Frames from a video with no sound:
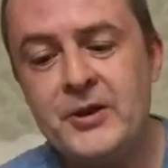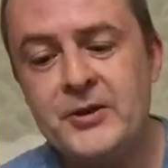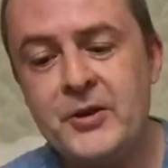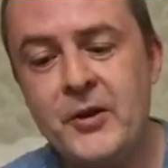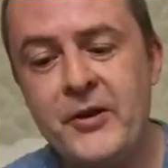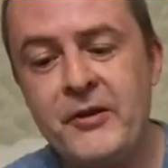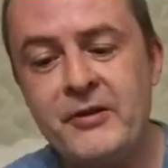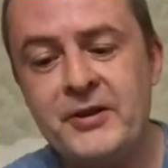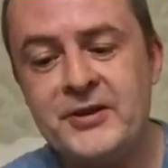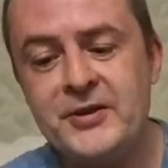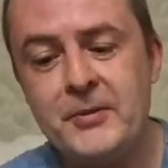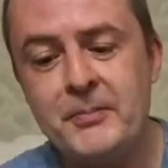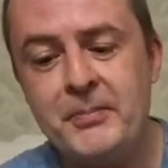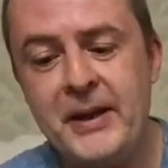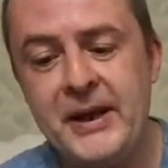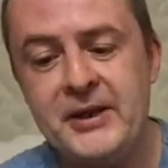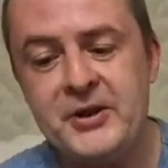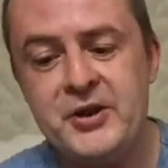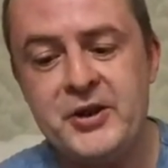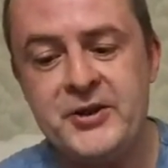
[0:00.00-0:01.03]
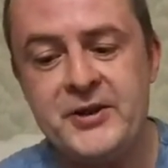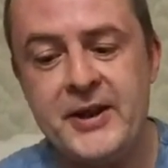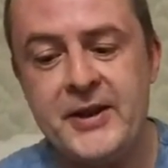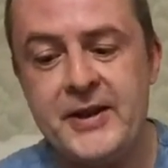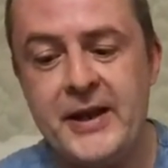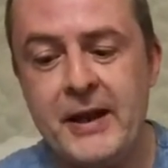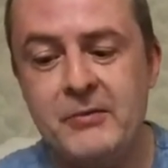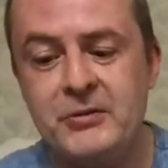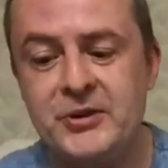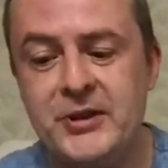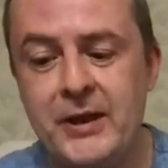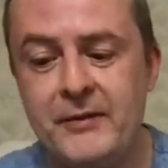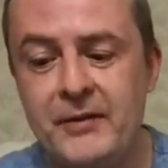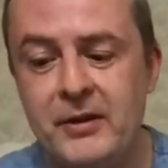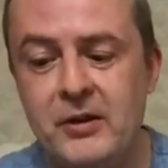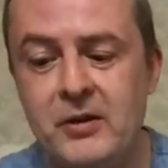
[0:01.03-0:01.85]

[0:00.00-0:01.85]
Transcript: So there are some pictures in there. Let's have a